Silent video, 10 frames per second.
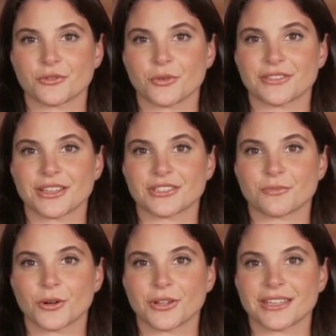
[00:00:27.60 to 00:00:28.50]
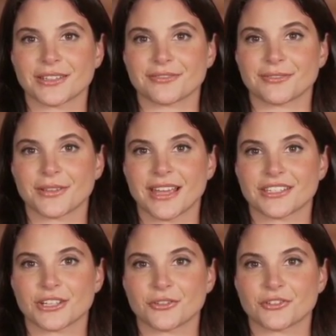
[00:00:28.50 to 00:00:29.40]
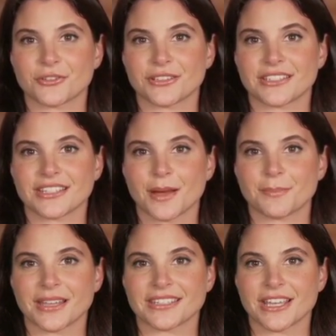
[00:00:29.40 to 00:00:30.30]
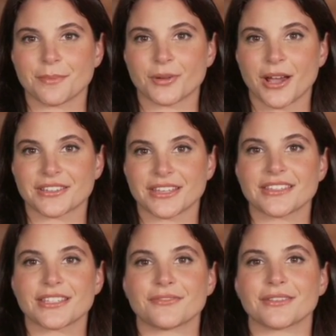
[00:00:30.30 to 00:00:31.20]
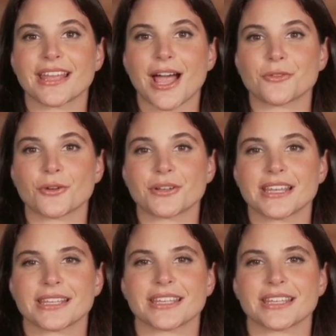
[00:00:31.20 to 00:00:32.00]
worth exploring. Let's go through the step-by-step process of downloading,